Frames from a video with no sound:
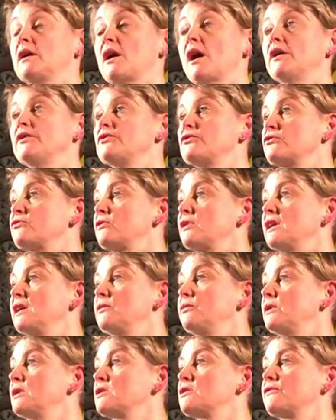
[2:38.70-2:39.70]

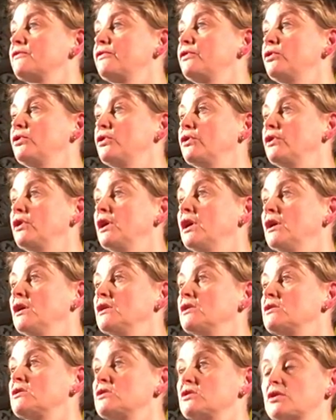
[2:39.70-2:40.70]
country which for
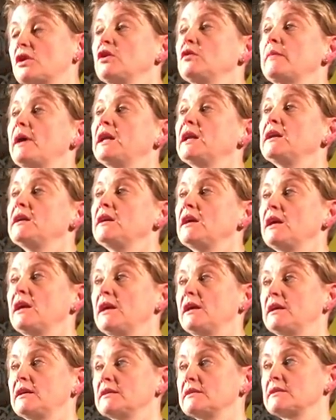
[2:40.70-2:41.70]
so many
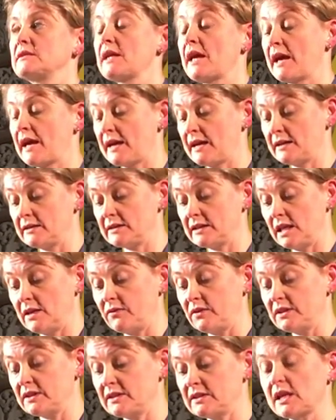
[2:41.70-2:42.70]
years has
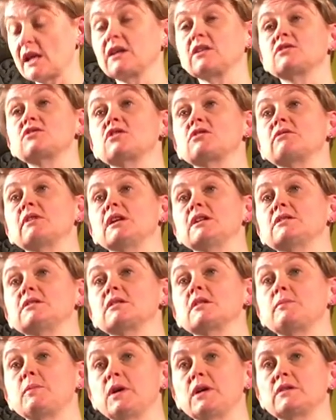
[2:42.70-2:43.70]
given sanctuary
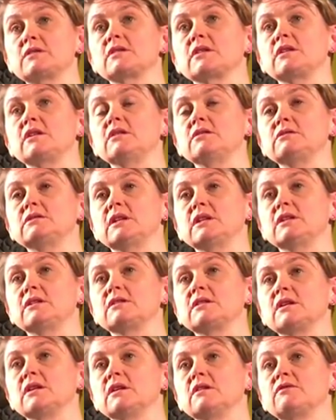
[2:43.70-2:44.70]
to the
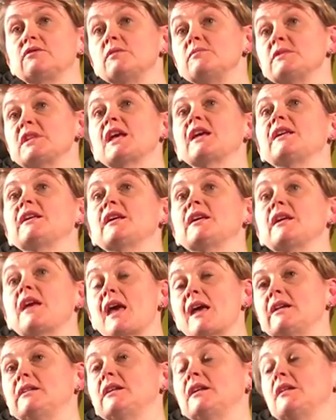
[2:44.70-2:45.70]
persecuted from
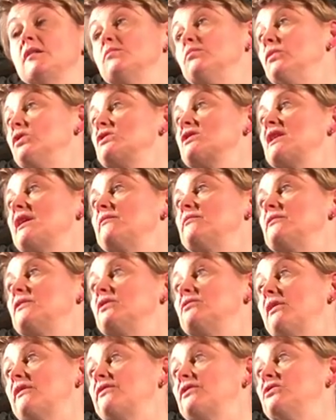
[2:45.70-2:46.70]
taking any Muslim
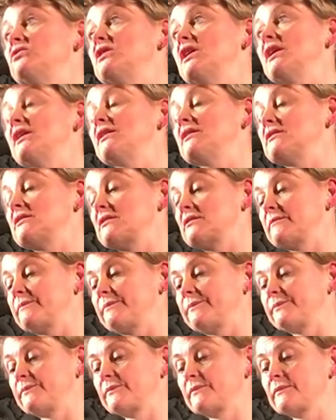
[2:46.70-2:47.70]
refugees.
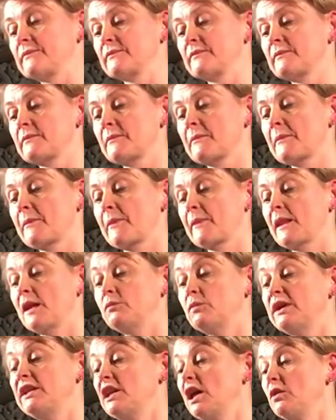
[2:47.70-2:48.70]

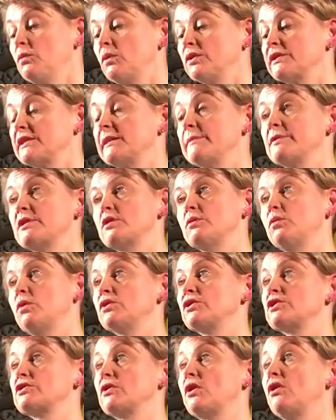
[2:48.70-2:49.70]
And when no one seems to
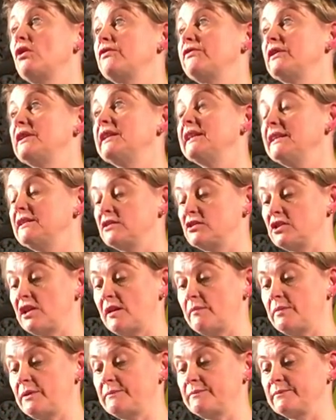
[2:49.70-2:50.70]
want to offer
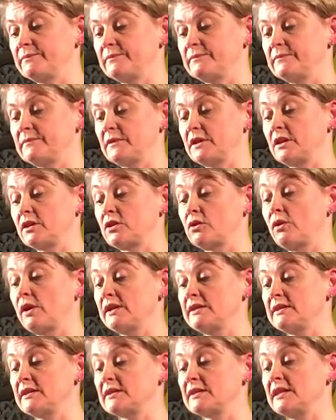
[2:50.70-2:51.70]
leadership the
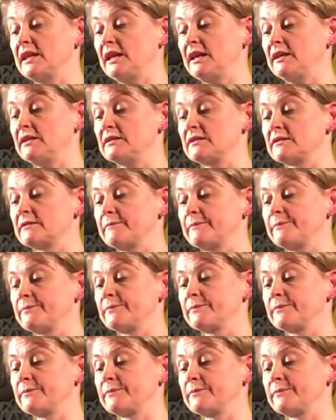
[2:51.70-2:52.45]
crisis needs.